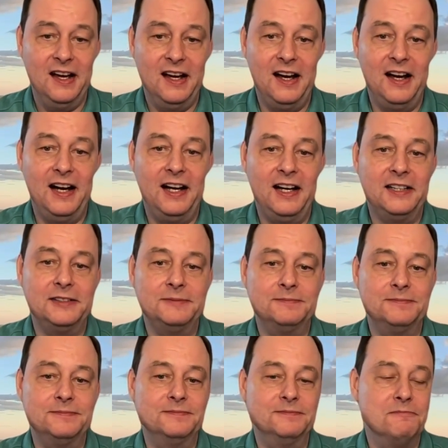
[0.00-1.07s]

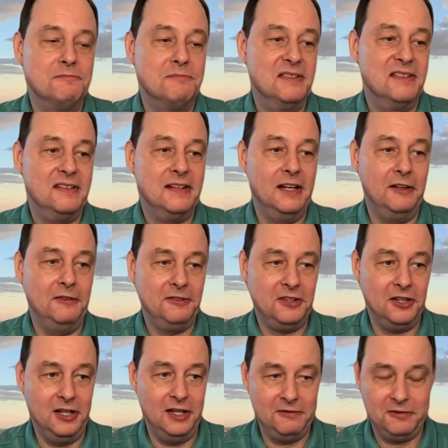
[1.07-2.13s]
Um,
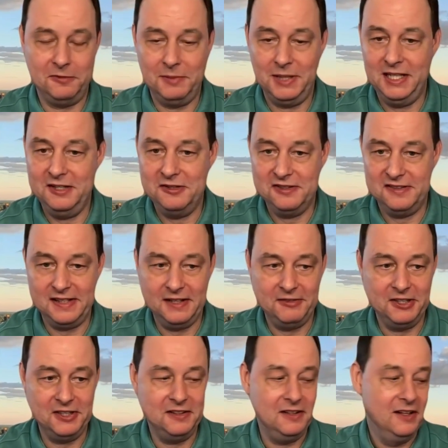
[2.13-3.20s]
self-taught from age
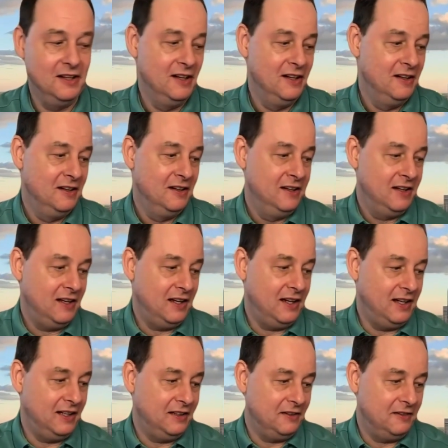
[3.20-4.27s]
seven.
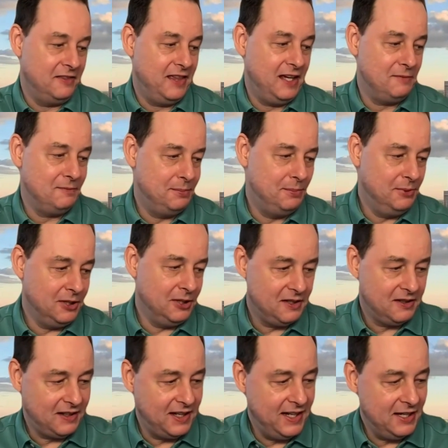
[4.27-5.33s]
Uh, that
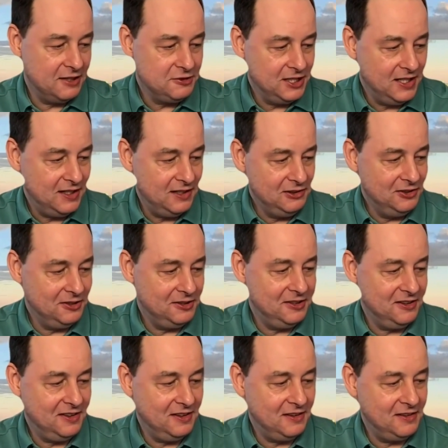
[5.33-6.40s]
book, I actually looked
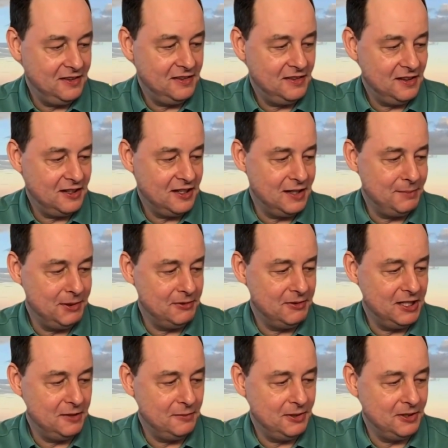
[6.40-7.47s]
at the, the, the
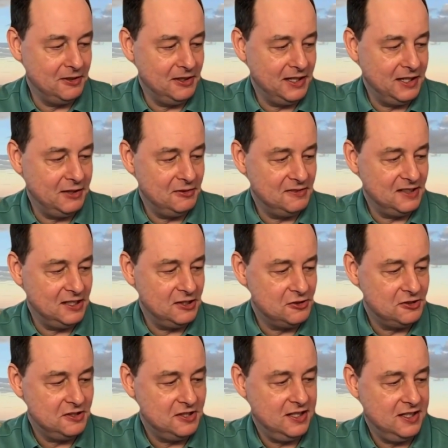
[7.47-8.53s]
copyright. Apparently, I was
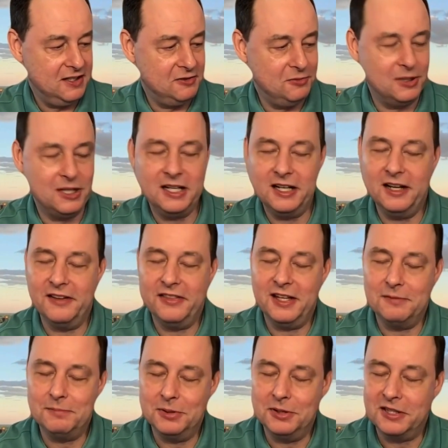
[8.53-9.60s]
age ten when I got
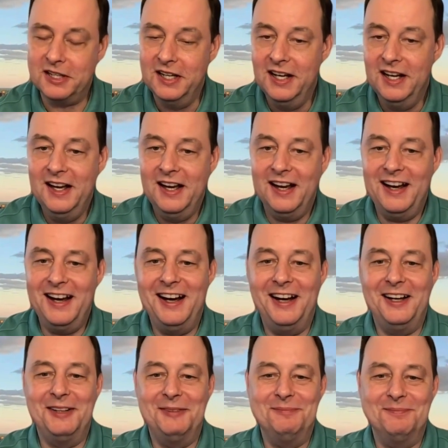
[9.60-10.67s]
that book.
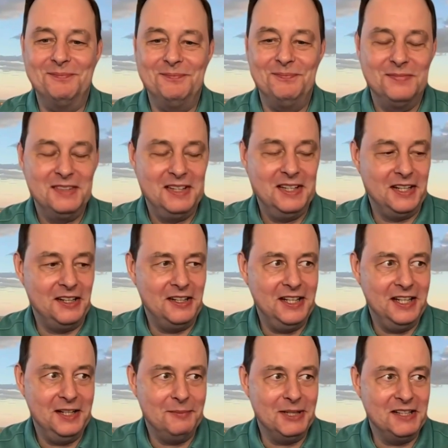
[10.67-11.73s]
Um, kind of
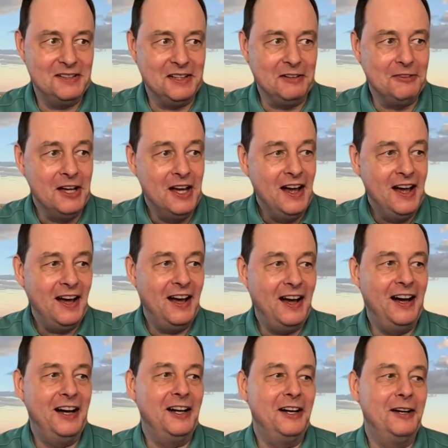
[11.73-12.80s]
dating myself.
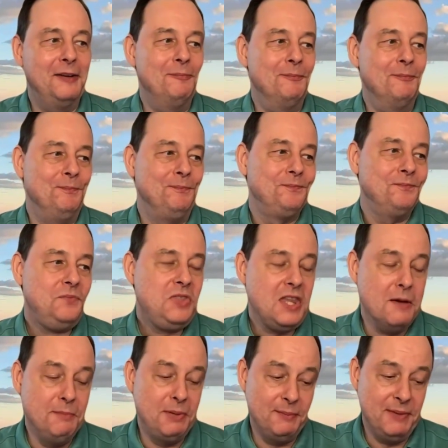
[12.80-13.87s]
Um,
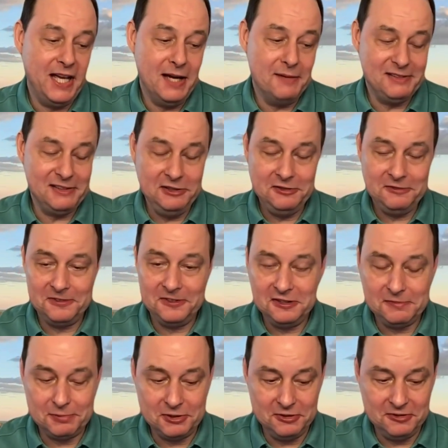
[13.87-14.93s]
but my absolute
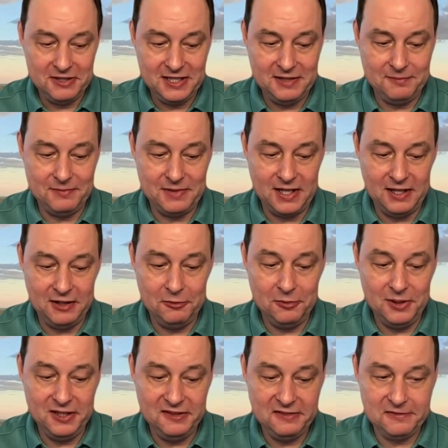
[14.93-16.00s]
first program uh,
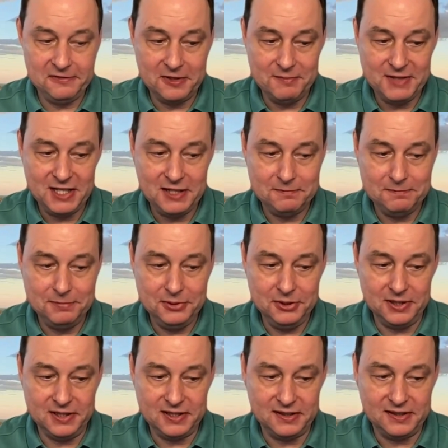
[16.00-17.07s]
was from that
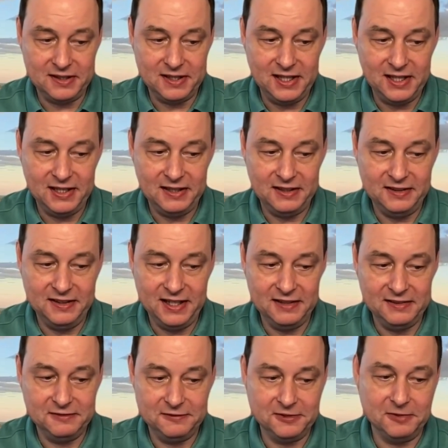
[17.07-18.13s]
book, uh,
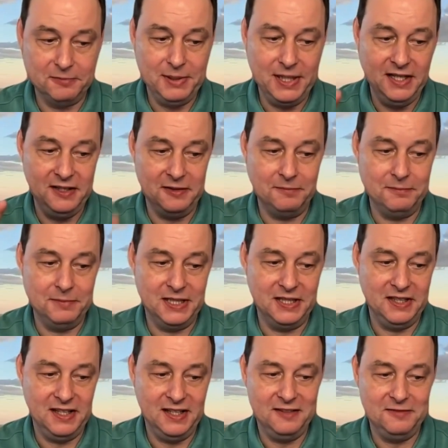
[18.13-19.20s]
not verbatim, but
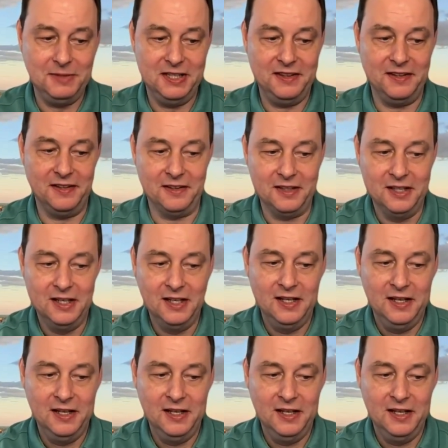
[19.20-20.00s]
it gave me the